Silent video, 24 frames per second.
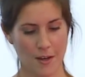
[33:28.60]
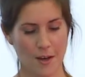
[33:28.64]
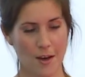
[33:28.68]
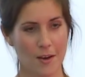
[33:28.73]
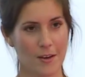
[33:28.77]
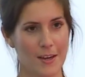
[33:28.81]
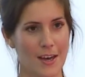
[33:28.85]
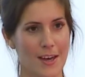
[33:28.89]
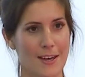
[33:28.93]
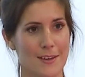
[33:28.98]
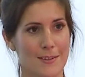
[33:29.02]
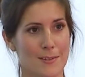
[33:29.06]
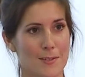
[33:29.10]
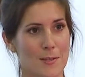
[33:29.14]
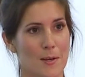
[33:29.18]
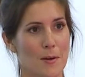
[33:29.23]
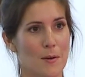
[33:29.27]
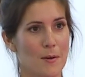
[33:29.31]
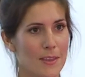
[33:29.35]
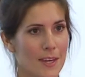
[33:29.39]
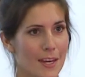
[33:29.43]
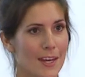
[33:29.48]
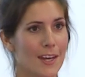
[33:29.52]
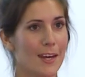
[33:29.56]
Okay,
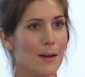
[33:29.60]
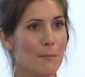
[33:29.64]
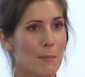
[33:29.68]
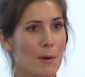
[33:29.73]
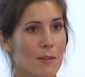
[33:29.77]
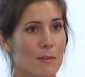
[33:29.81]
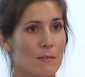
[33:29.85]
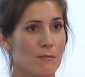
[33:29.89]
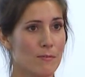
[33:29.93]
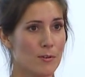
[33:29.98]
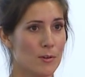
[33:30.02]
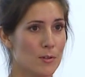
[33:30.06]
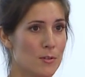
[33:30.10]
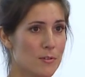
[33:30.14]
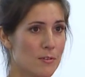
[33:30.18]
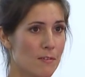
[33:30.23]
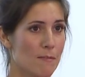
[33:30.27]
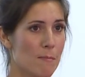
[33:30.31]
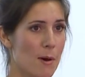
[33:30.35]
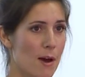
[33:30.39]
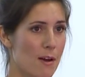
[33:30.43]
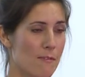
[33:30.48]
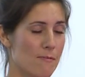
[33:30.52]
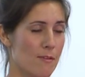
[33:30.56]
so thinking about the future
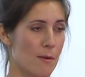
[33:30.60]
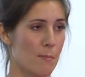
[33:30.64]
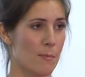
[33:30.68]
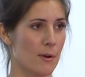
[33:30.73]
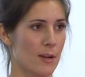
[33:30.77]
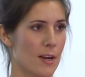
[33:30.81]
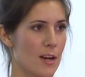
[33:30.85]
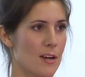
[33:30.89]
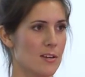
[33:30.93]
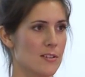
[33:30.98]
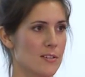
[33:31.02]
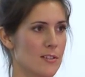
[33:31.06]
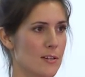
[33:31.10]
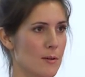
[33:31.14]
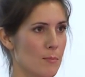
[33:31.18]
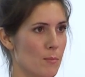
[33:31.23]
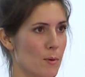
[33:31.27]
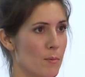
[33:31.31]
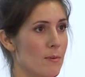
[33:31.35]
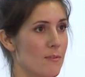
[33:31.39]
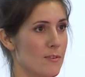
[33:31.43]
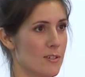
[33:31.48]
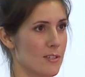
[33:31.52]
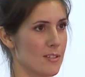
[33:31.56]
of biofabrication and
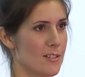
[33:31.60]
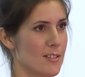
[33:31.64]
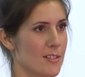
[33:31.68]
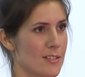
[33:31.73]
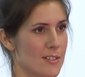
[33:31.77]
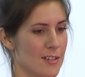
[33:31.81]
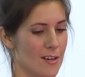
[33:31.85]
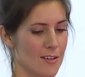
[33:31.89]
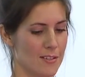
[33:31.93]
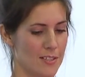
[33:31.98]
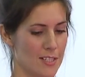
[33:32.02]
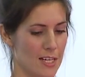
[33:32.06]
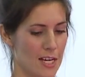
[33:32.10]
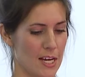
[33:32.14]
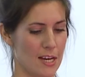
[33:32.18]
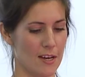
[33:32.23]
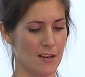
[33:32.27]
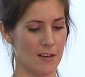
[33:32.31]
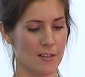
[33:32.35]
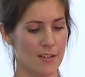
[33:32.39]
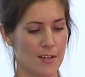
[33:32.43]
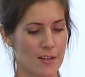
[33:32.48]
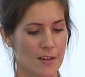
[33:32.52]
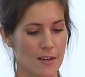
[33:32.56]
what we've just discussed
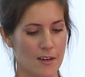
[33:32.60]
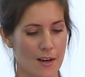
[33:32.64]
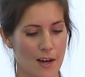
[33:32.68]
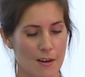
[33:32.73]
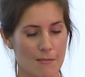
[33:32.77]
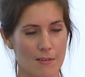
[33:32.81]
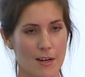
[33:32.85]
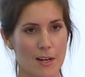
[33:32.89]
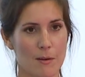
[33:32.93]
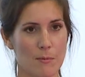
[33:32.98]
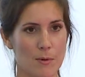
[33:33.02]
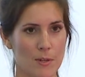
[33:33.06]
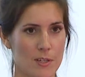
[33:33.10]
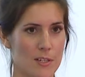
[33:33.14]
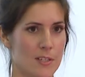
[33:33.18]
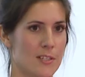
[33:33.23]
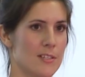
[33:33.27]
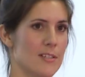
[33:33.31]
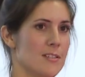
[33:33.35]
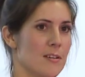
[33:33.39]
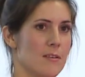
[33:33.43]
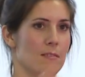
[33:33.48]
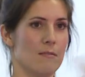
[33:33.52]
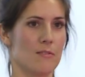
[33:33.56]
here, I really want you
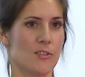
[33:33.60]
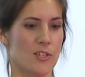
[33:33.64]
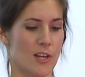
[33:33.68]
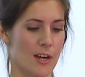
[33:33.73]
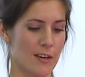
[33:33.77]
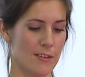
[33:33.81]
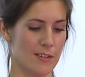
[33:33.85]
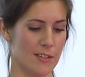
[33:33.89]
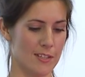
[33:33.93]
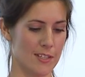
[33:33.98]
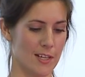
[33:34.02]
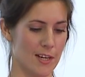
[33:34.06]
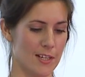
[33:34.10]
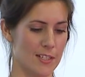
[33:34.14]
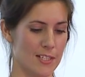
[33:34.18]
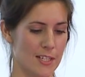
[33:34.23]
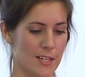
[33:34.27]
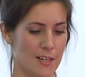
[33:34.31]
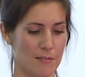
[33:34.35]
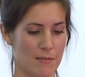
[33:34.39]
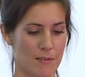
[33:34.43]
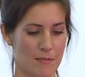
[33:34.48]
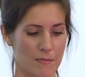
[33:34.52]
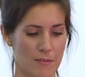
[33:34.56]
to sort of shake this
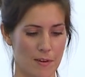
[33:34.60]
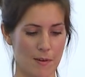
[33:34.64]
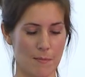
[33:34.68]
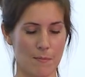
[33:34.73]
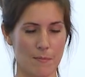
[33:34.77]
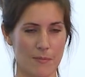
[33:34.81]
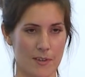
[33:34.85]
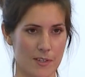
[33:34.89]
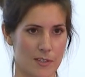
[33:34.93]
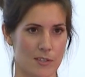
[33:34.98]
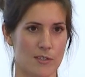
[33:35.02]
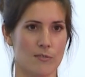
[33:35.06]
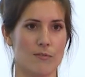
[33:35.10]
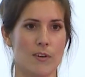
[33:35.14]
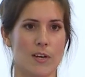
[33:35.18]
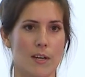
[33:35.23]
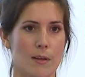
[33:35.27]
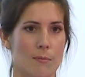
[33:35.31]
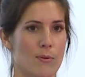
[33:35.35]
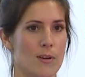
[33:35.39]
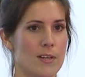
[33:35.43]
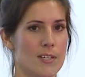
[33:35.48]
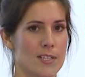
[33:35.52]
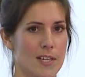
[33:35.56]
idea of this
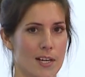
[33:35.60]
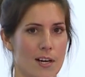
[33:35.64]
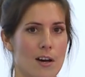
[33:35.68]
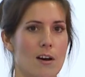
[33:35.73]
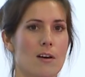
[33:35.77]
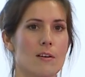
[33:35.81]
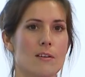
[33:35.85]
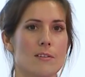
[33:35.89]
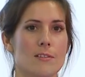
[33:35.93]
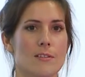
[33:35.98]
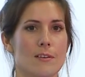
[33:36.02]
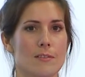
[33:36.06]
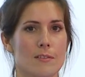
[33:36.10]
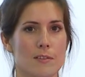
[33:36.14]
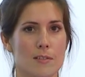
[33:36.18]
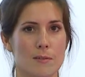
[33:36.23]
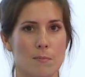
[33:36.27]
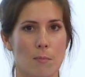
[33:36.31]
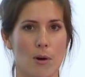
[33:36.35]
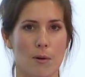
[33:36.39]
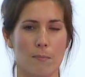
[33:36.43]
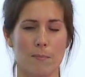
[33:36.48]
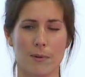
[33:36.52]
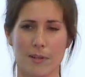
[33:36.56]
3D printing hearts on the
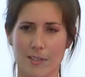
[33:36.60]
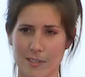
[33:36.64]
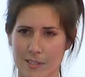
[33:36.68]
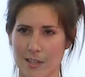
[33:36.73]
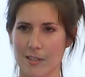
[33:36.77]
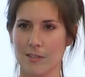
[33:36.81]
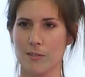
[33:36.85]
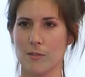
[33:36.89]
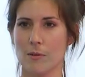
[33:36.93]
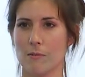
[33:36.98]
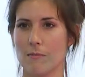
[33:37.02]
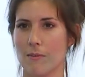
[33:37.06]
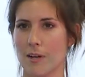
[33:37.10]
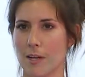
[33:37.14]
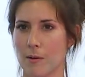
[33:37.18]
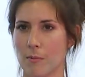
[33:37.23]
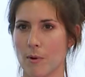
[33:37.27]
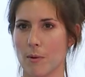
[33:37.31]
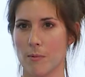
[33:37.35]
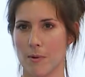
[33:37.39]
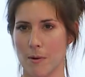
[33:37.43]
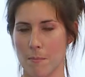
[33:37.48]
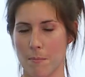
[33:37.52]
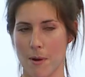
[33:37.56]
spot, because that's not really
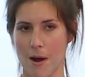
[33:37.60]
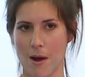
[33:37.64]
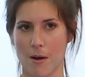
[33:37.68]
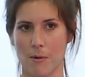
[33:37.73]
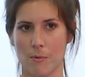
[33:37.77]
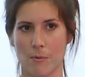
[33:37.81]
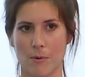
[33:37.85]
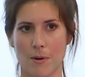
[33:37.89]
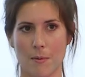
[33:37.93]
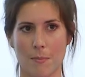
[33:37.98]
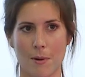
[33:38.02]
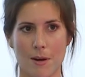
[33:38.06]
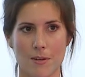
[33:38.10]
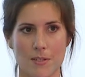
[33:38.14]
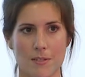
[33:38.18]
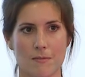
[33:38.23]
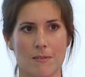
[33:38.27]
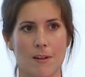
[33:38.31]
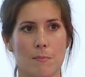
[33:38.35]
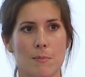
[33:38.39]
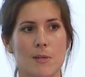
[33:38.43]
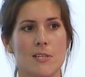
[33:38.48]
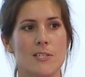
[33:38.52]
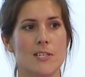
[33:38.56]
what we're about. We're about
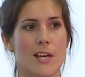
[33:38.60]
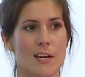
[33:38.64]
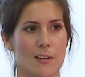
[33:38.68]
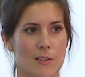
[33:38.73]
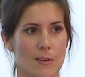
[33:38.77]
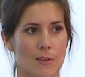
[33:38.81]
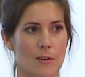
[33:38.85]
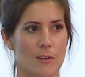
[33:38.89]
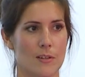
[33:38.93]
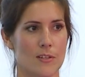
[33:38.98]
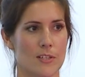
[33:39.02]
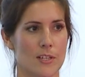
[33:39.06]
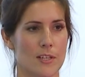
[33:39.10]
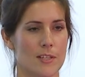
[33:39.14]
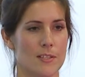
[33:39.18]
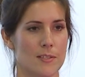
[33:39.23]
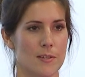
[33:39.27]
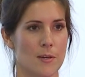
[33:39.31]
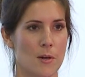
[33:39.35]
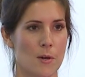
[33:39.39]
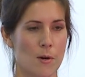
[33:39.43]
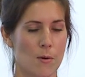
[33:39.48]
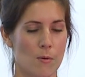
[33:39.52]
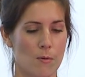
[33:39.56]
developing technologies.
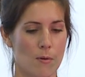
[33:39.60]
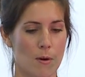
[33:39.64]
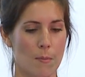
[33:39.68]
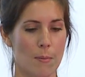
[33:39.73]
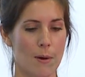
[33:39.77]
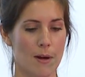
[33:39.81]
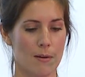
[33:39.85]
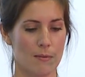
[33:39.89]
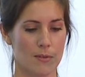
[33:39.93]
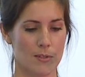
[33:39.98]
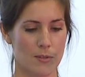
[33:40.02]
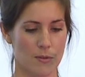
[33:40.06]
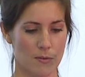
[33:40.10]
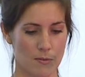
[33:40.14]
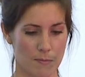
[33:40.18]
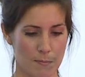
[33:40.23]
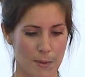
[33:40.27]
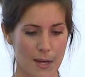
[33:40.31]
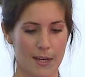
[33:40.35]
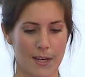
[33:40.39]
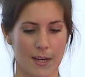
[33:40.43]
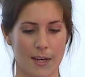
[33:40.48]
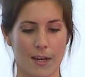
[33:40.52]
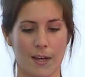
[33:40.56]
We're about sort of
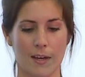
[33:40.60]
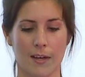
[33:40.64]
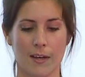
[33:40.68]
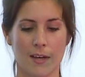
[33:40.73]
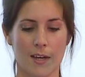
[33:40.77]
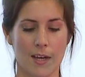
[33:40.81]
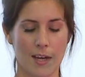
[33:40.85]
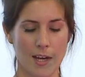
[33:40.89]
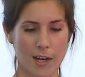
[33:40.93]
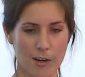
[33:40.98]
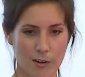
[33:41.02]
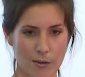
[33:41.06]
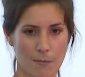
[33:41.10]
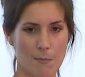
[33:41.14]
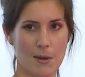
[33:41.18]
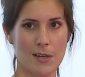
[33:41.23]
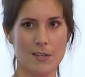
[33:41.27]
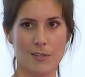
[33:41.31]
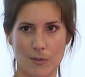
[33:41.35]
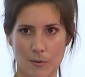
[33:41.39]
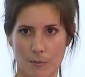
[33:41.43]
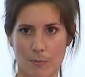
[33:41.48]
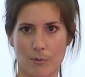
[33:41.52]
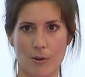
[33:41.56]
making
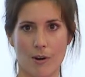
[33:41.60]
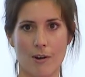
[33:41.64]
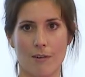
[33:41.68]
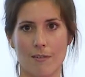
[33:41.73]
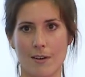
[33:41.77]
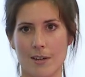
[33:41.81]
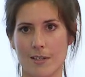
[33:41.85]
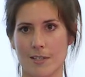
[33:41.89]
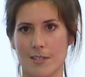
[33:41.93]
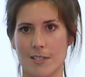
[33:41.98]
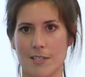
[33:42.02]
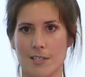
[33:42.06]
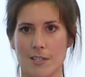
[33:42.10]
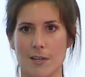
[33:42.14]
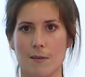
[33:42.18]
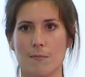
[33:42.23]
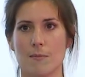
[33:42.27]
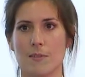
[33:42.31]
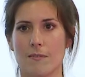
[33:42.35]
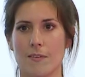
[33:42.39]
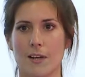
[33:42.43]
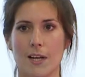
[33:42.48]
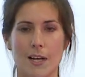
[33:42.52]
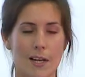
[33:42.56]
incremental progress in
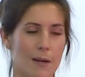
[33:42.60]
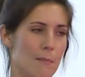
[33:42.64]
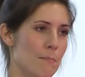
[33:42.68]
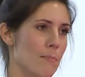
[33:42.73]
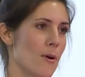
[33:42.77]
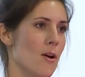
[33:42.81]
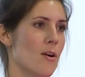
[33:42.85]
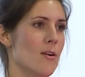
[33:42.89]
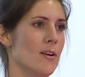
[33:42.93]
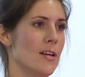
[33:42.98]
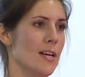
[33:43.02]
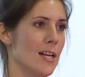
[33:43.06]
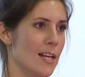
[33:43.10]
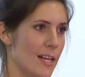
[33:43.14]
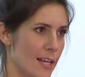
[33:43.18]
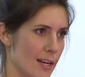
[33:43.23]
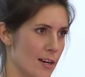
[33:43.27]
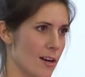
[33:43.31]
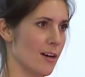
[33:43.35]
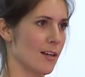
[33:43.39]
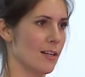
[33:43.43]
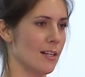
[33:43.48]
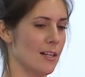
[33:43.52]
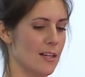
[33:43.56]
terms of healing bone, healing
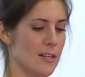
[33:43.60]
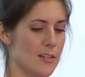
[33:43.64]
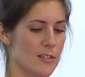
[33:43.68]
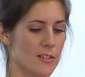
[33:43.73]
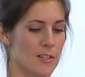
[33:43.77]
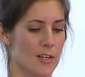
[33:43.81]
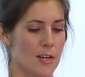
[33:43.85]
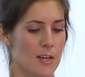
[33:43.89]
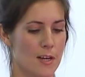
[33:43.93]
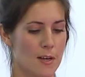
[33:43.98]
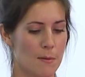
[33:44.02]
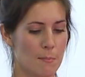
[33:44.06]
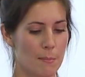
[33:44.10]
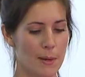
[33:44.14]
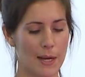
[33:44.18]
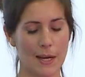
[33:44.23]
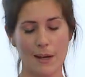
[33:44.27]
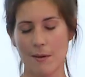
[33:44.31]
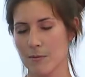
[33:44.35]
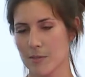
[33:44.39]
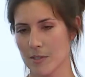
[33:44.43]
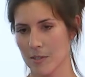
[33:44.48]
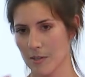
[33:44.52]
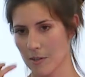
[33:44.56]
cartilage, being
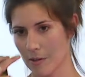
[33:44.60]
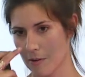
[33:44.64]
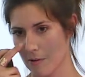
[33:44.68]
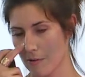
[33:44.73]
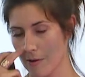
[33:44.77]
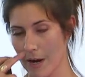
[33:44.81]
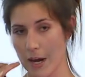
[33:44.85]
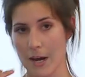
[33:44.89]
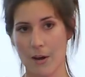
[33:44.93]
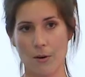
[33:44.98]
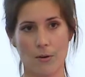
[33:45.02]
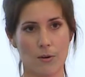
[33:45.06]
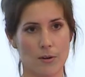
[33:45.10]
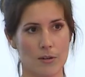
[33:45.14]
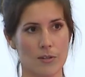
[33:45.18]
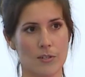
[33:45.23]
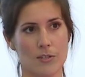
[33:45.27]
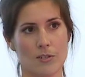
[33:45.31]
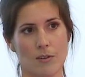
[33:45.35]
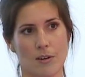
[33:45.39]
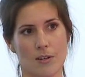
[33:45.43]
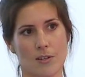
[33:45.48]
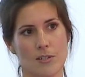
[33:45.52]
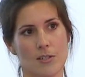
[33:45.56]
able to create organ
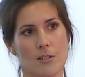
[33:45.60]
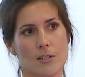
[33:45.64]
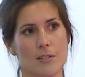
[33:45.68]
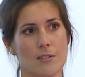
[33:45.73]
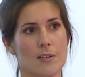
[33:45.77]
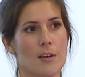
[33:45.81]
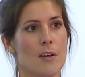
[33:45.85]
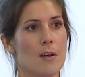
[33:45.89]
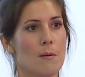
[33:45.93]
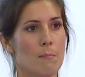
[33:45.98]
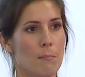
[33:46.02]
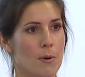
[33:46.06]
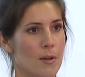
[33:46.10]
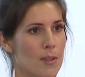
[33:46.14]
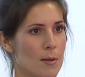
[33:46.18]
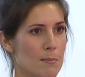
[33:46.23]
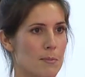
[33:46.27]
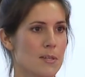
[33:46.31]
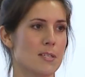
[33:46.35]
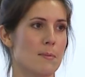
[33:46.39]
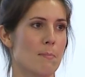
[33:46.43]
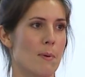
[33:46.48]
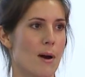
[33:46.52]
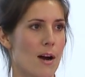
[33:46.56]
structures, put them
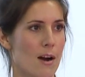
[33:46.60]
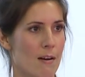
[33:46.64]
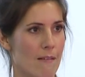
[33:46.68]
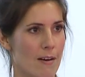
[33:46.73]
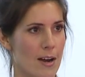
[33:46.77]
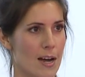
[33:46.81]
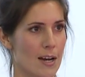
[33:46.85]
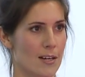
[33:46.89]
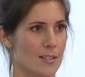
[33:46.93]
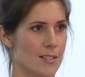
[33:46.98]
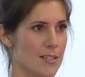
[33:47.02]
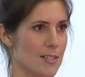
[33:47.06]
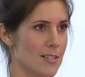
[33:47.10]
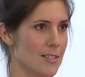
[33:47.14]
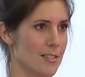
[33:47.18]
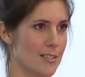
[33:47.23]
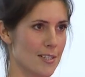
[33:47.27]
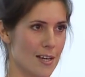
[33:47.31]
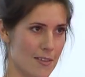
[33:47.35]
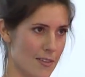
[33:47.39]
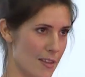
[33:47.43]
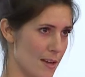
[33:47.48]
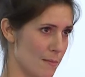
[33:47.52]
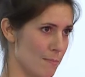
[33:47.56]
into bioreactors,
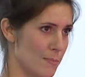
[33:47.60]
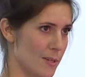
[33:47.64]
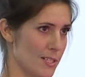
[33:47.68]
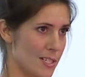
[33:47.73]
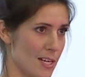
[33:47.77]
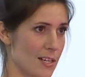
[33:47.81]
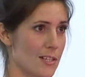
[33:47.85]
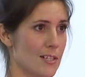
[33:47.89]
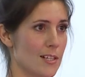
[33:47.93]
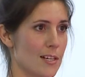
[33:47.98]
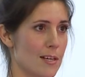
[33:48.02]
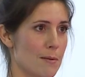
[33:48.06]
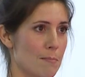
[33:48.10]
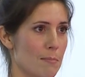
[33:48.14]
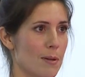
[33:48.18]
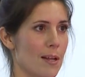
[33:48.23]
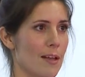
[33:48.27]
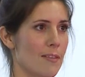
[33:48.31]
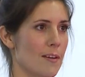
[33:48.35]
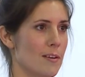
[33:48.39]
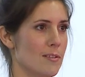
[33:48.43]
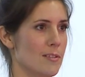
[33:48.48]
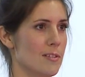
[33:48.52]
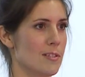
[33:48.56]
and then potentially
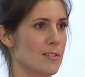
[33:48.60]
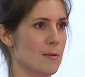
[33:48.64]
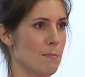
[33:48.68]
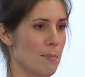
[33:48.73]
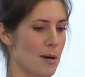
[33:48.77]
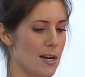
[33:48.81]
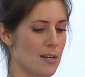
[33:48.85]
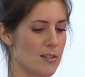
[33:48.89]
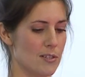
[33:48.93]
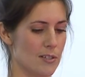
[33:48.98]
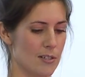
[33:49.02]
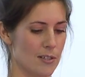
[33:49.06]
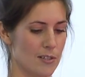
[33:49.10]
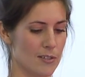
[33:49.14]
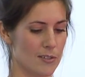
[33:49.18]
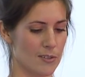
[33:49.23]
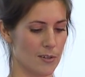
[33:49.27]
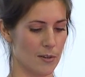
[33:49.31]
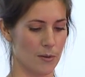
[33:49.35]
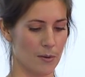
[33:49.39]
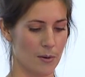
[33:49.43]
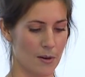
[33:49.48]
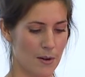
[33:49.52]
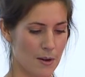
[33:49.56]
implant those into patients.
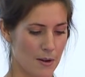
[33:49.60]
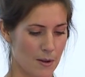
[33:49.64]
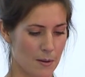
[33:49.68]
So